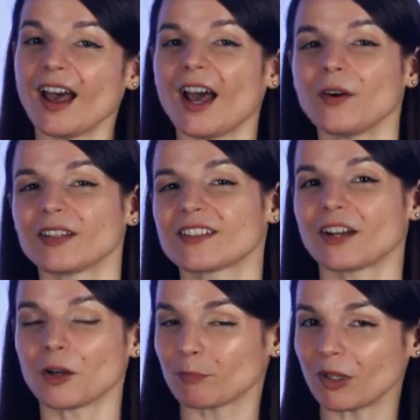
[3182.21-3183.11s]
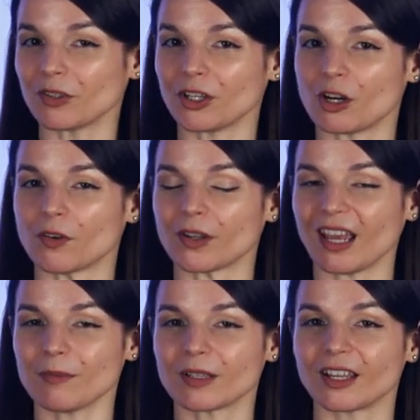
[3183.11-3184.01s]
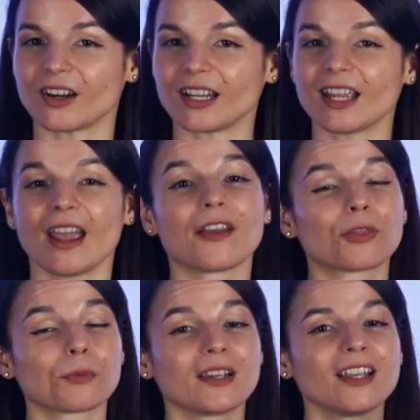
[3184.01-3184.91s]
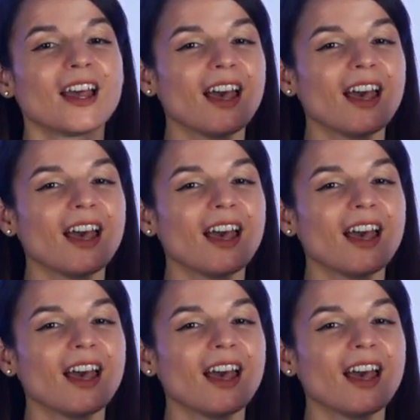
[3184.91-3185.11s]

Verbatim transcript: how to start building your vocabulary, and three,